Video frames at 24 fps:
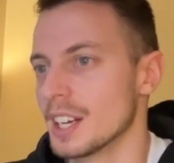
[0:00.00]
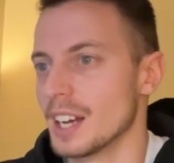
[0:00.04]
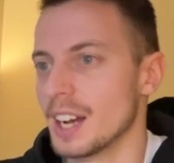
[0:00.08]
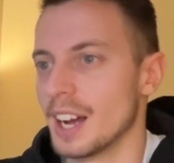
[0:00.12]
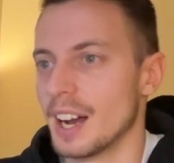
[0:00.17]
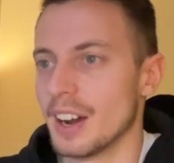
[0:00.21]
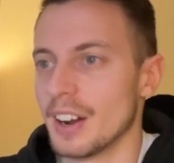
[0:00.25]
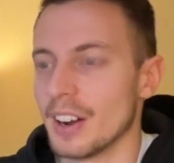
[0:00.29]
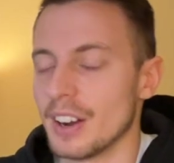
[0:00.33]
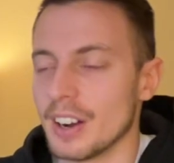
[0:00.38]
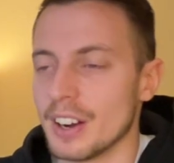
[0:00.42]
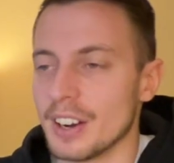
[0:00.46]

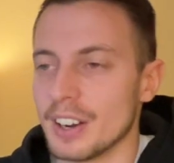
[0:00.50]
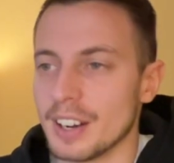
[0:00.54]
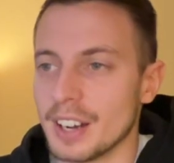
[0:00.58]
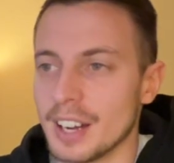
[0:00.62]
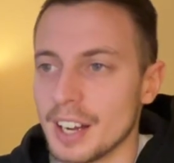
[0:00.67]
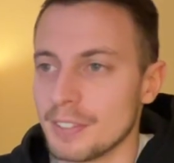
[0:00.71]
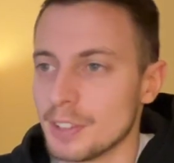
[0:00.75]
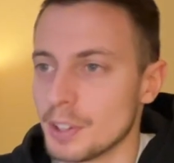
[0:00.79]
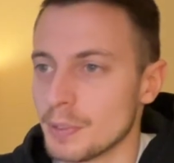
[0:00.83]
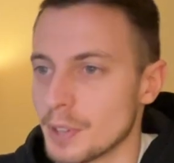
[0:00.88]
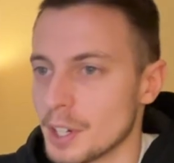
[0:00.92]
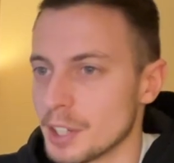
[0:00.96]
have
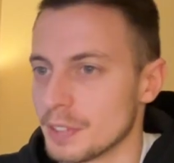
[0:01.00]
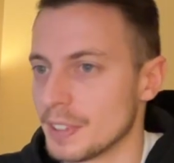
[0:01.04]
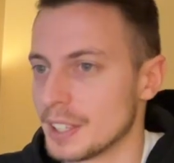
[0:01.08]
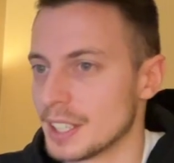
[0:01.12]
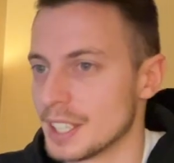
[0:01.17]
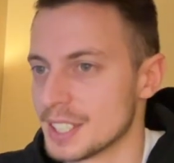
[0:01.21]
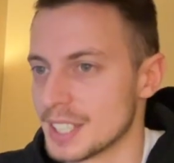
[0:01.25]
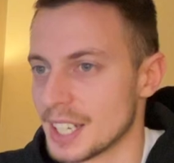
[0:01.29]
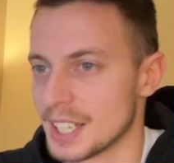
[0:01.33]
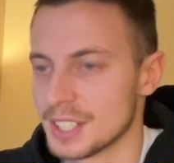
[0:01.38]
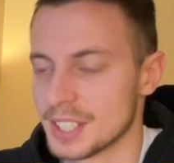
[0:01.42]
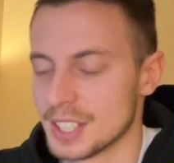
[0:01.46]
you worked with
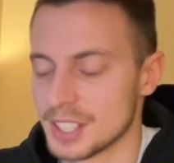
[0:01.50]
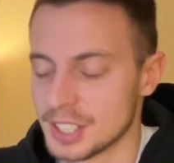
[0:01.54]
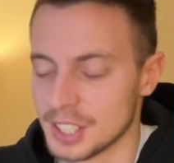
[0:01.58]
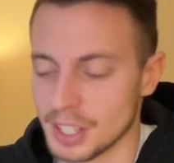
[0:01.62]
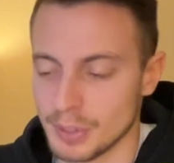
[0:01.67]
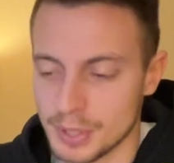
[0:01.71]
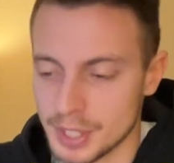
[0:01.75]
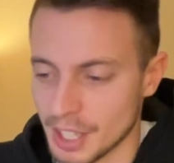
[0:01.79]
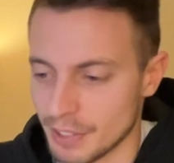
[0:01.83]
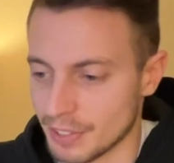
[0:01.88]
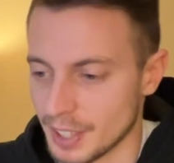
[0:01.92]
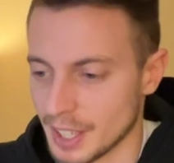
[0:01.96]
design systems,
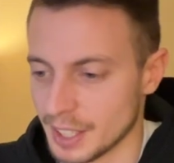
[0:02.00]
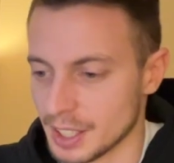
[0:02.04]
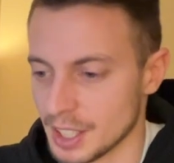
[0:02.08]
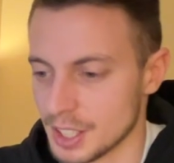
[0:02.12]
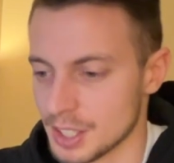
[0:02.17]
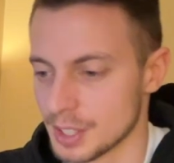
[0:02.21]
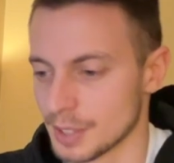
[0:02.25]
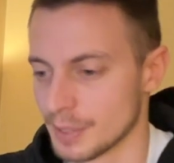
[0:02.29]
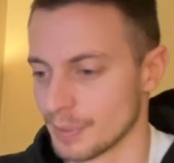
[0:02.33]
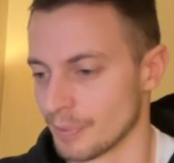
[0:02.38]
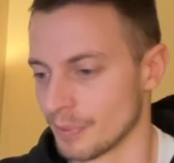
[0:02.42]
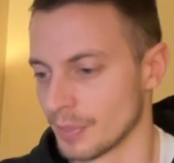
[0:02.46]
stuff like this.